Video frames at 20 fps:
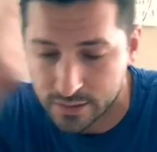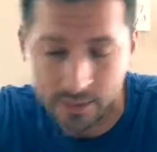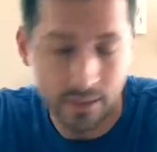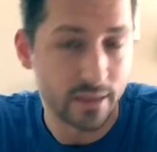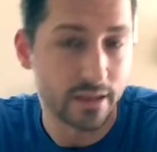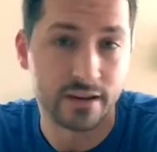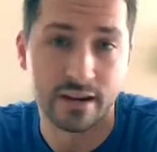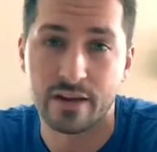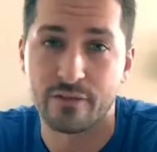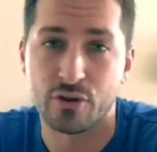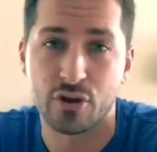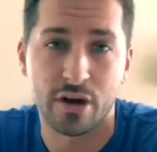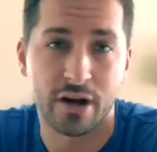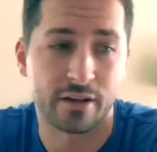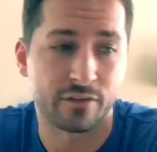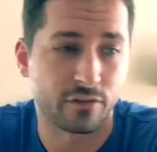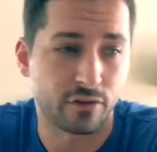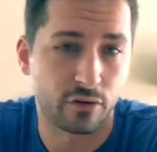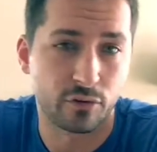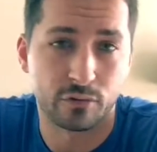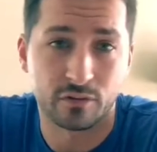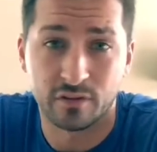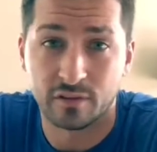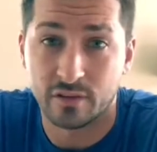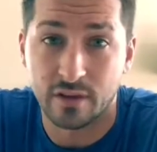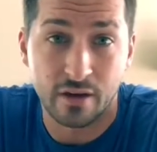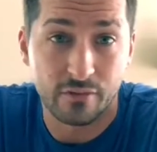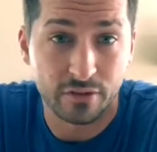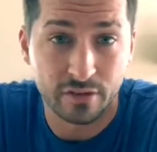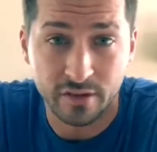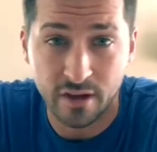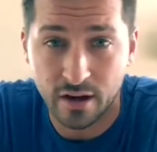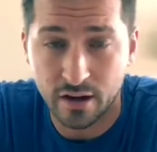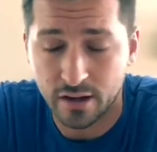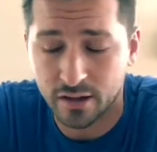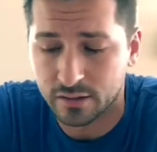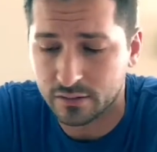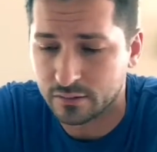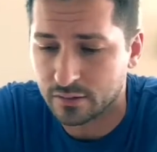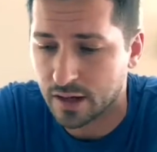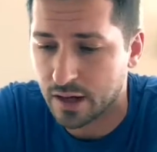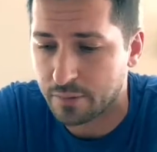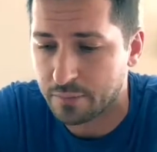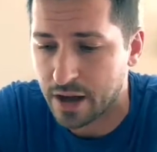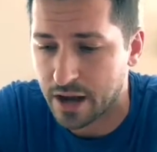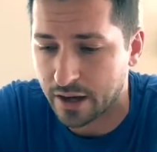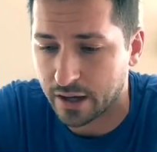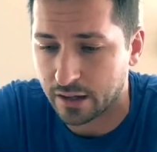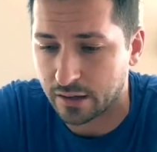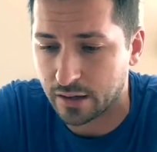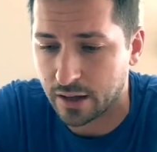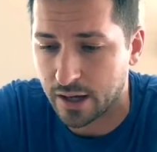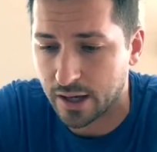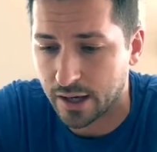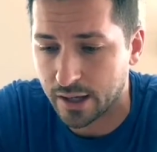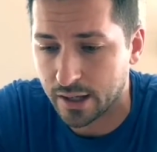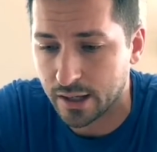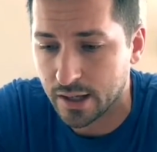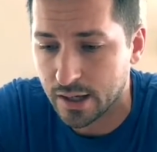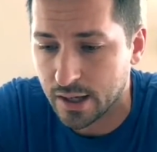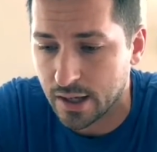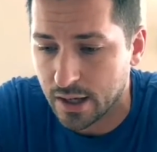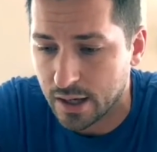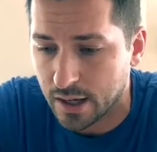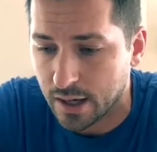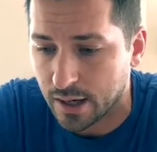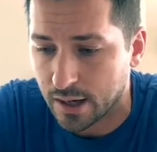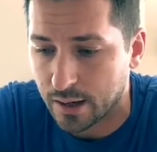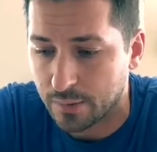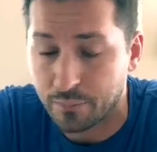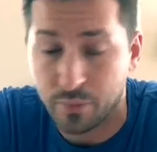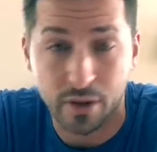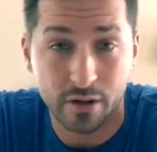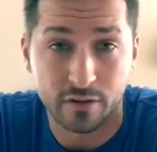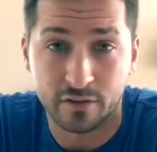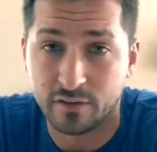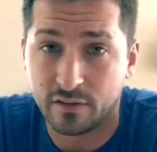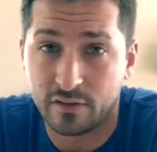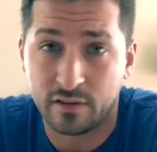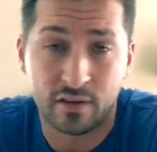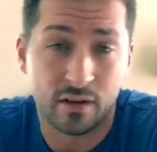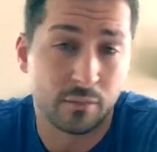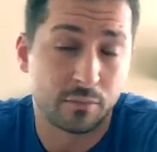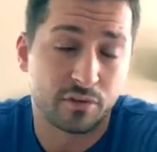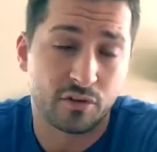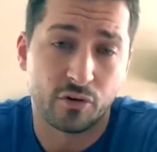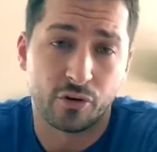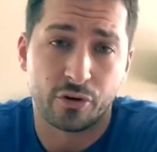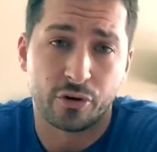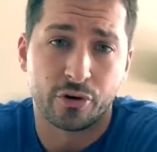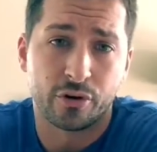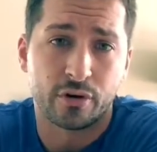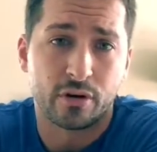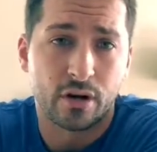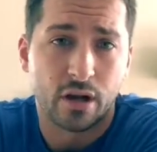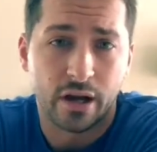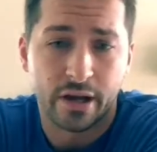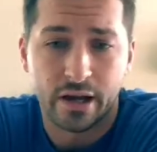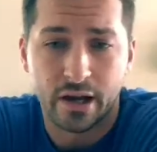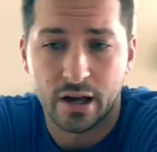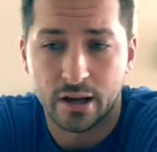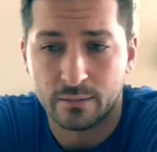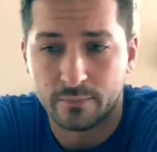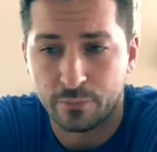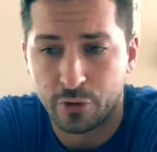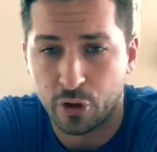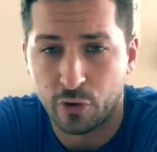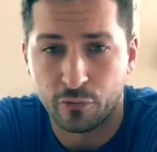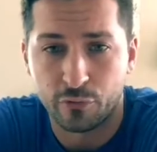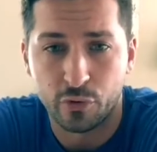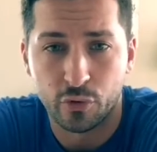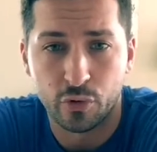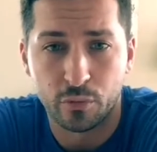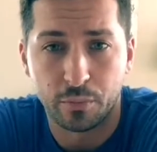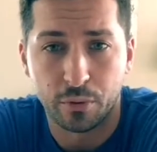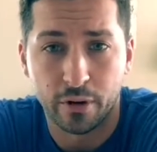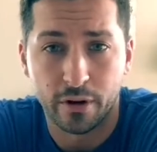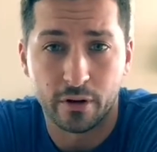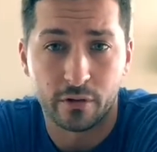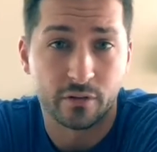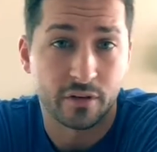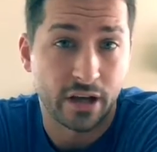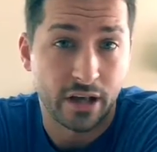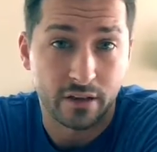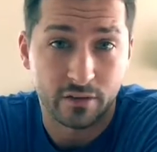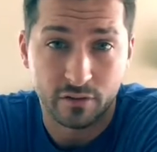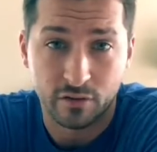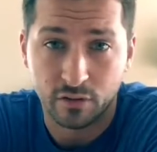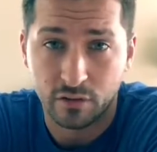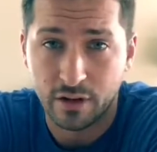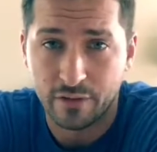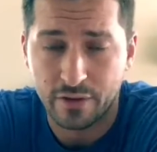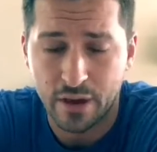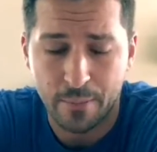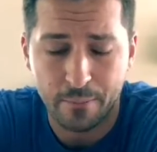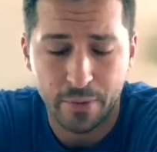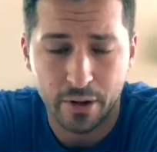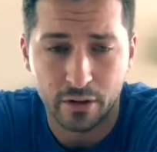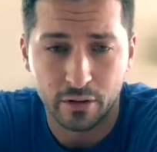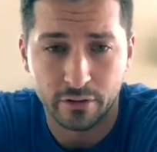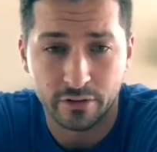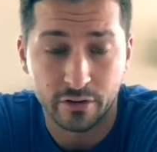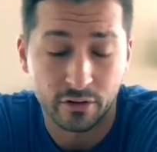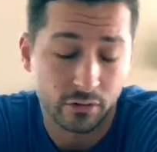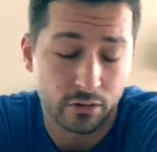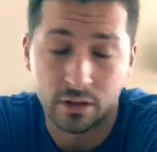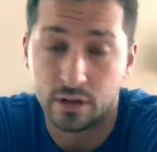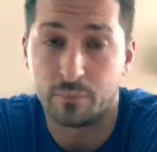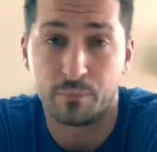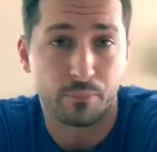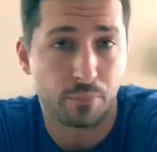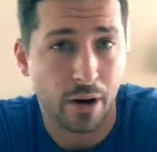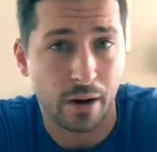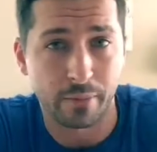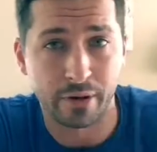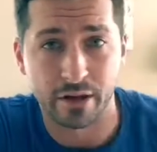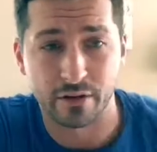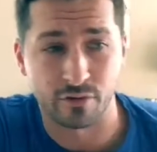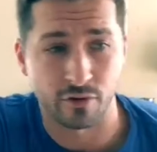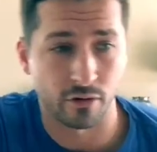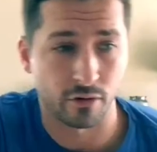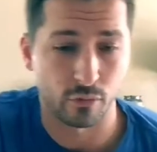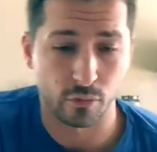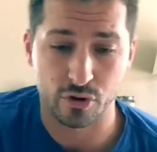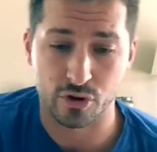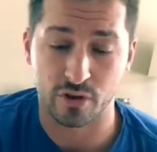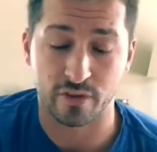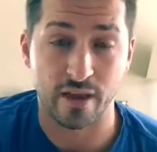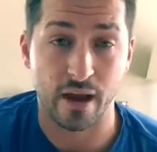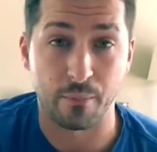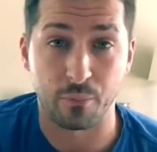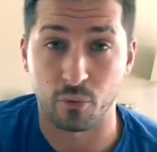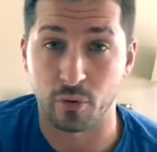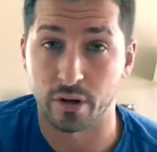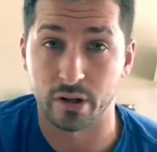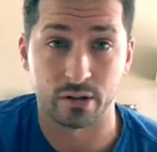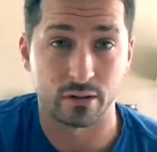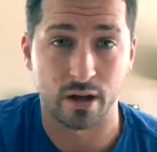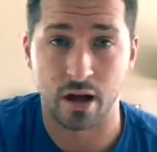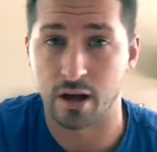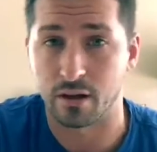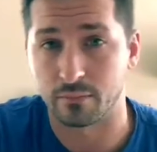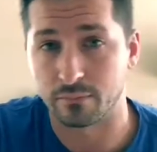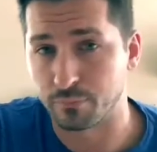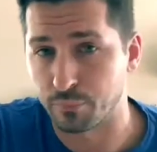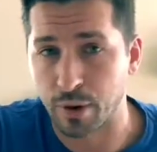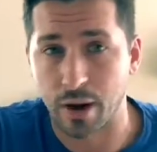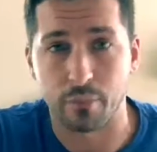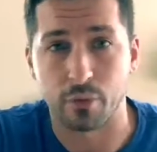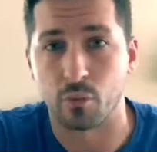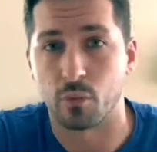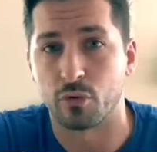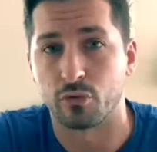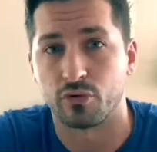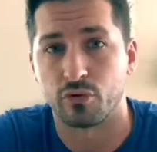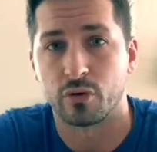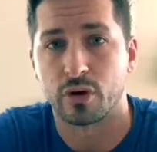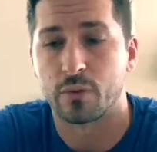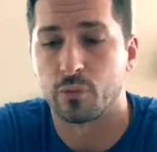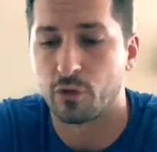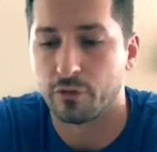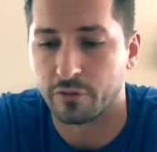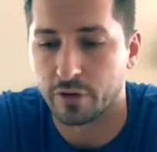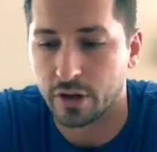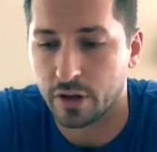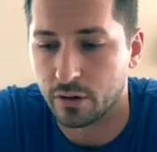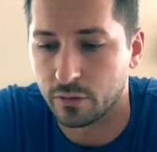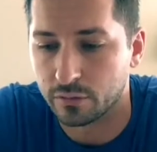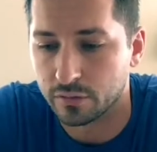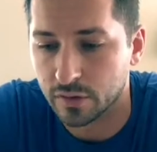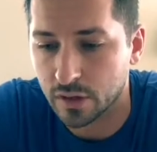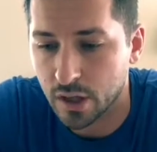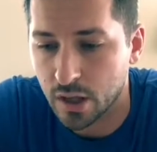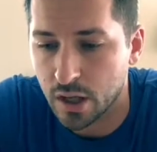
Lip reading: The David Johnson news is devastating. I'm not going to lie. But team's still good. I got a few good players. I got still Le'Veon Bell until he probably gets hurt, which at that point I probably won't do any more videos.